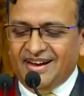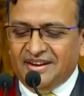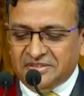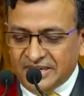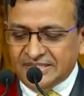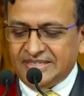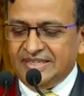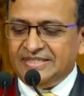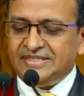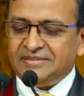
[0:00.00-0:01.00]
our
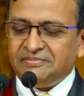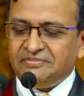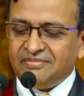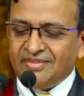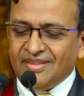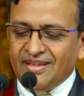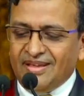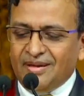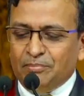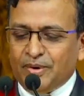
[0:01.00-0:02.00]
trustees,
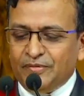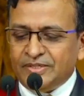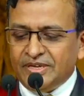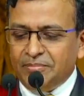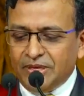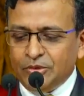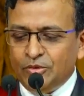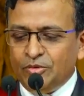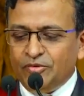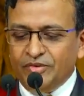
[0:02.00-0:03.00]
Professor
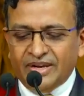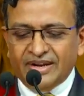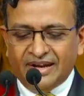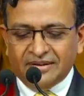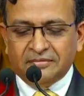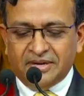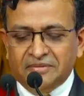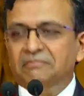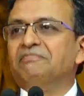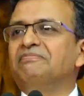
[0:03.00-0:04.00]
Madhu Veeraraghavan,